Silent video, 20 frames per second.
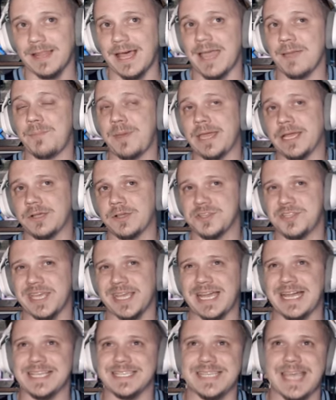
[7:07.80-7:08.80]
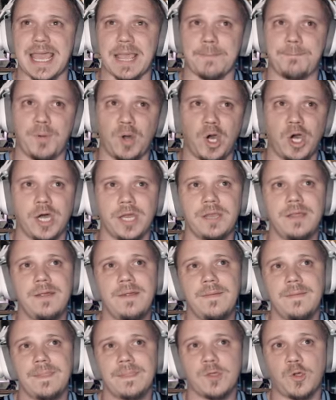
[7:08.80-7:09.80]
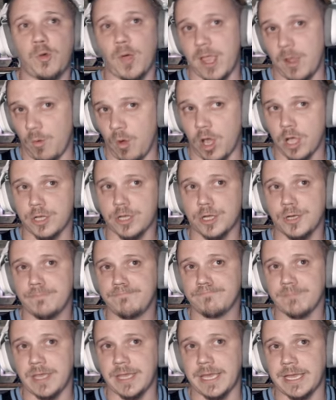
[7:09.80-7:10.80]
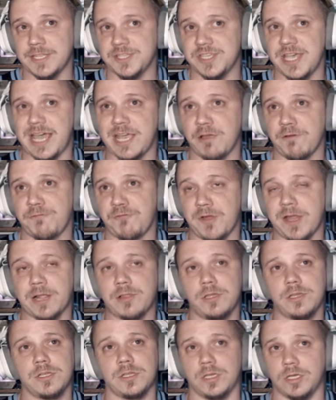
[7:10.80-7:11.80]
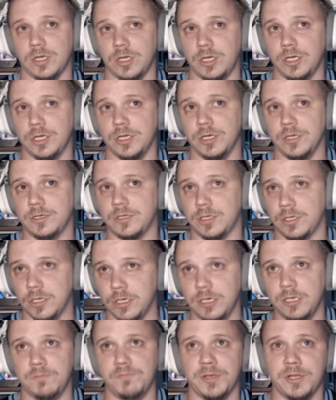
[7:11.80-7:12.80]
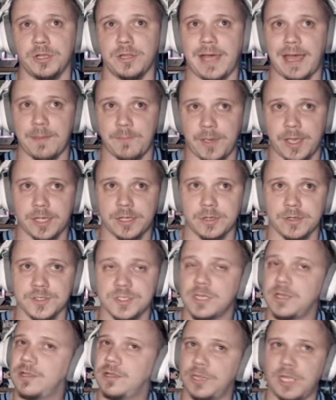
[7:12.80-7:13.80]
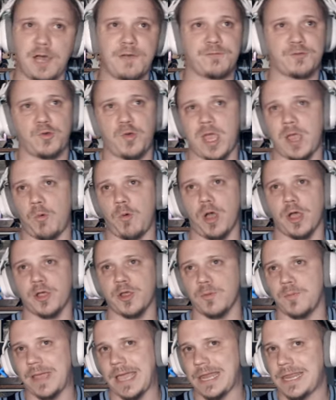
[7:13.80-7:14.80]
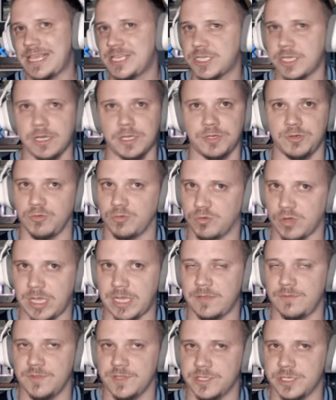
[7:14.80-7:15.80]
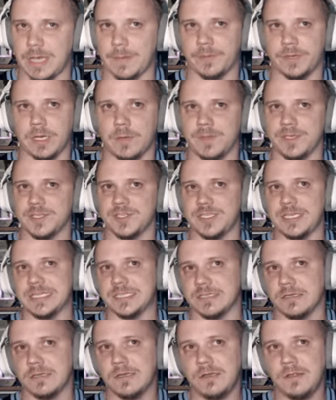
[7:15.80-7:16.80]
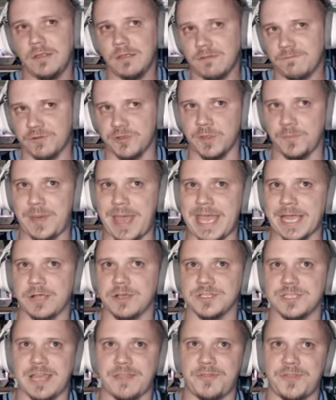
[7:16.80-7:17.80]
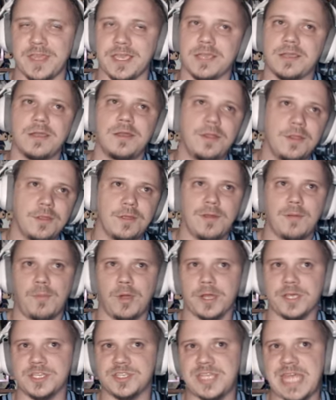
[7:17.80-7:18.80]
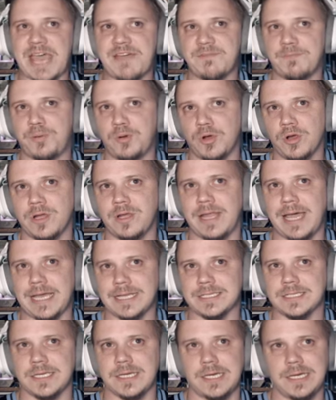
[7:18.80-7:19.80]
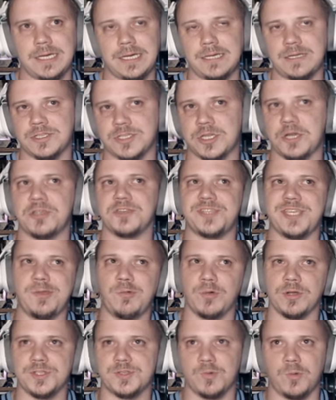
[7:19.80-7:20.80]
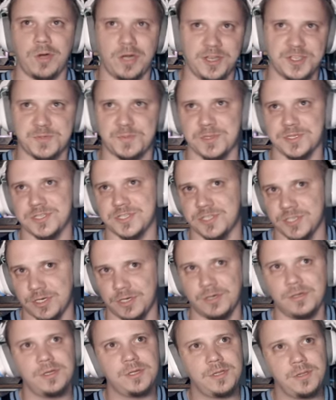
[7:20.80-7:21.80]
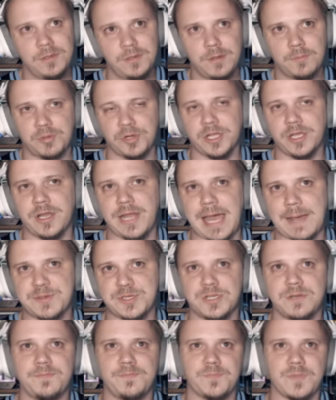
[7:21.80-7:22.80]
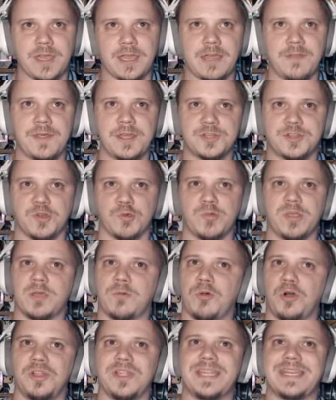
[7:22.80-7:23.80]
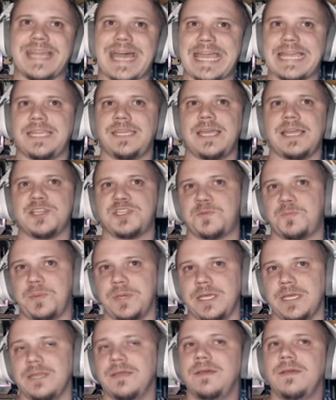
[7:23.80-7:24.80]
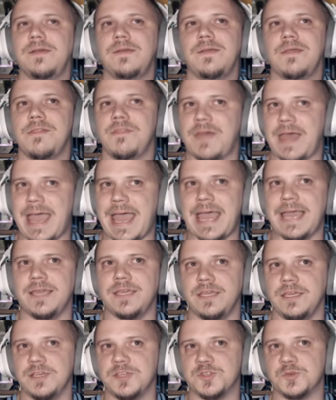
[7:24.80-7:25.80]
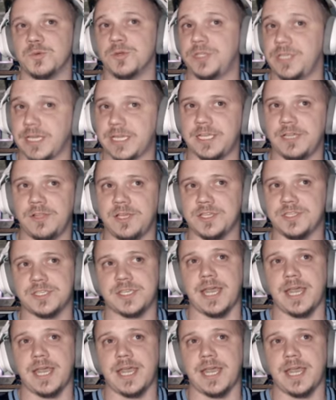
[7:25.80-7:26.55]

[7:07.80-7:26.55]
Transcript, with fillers: linebackers, they got Zach Bond, Quay Walker, and Zaire Franklin. Good middle linebackers. Love Quay Walker, man. He's going to do great this upcoming season for the Packers, I think. Marcus Davenport, not as good as he once was, but still pretty good option. And then Tariq Woolen, 98 speed. That is ridiculous.